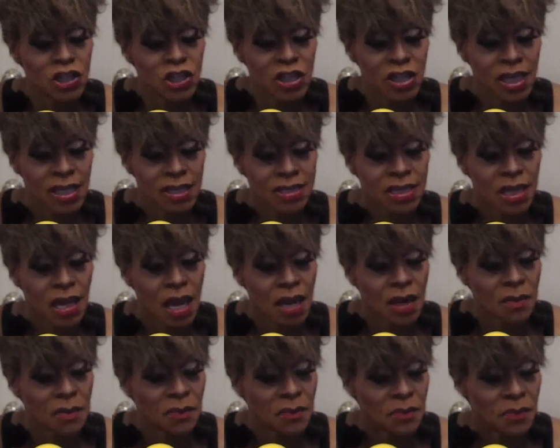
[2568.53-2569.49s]
she does a
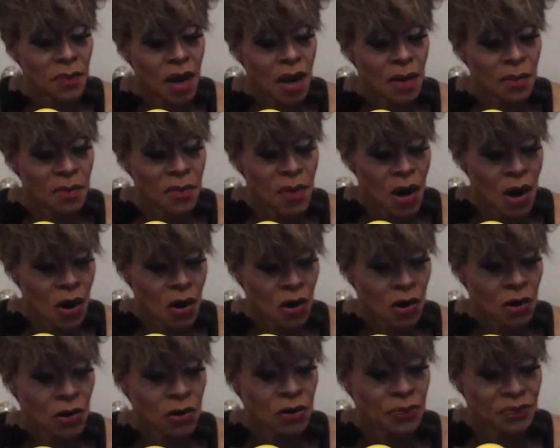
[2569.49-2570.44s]
lot of
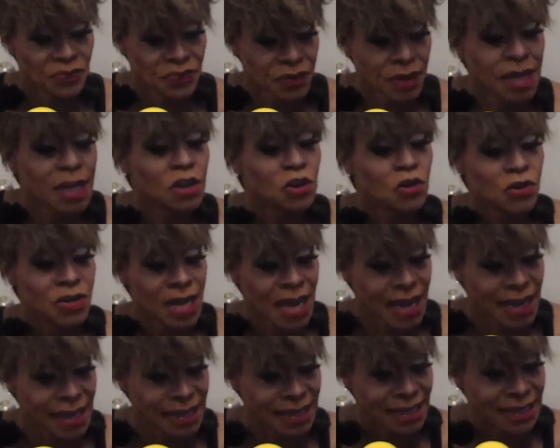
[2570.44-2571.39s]
bar
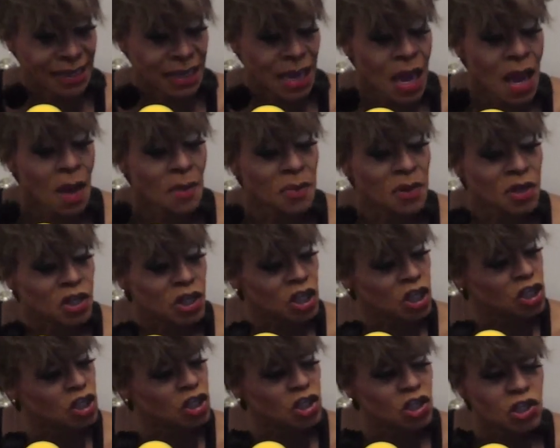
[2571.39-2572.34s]
entertaining, but
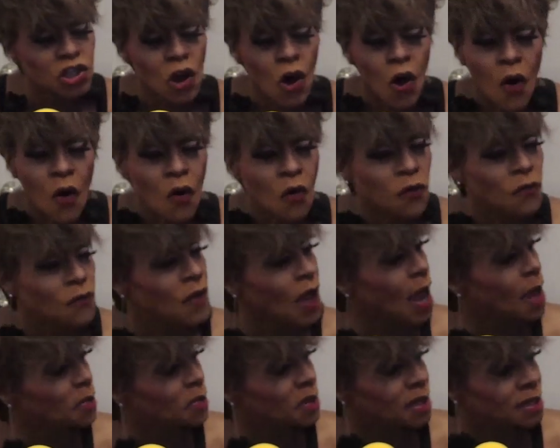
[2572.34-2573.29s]
she's so
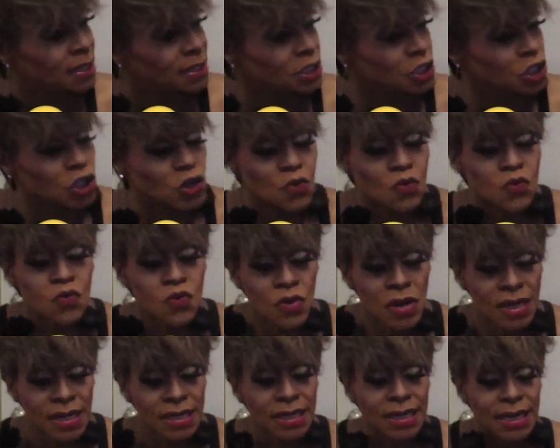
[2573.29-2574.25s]
fabulous. She
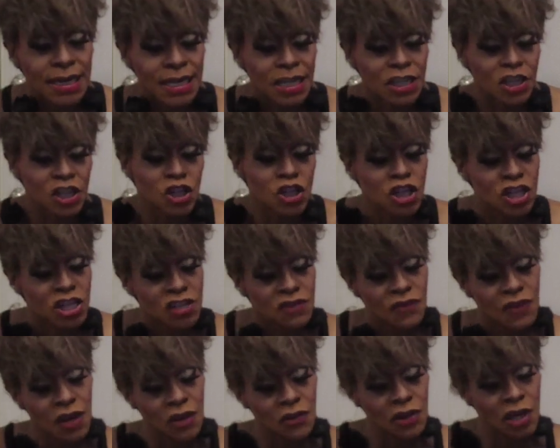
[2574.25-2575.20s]
really is, and she's
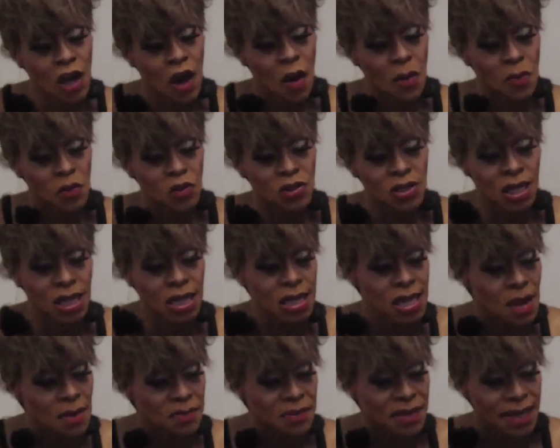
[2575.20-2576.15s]
very almost
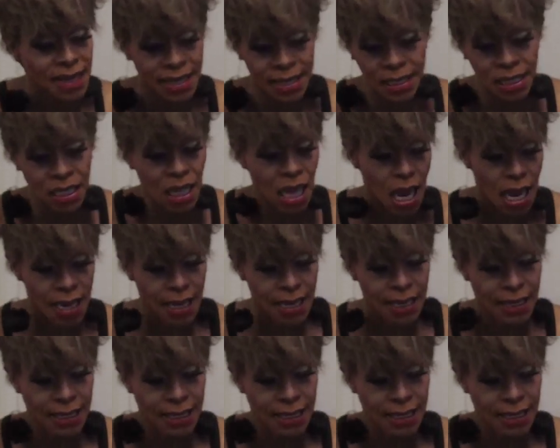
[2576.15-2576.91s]
club kid-like.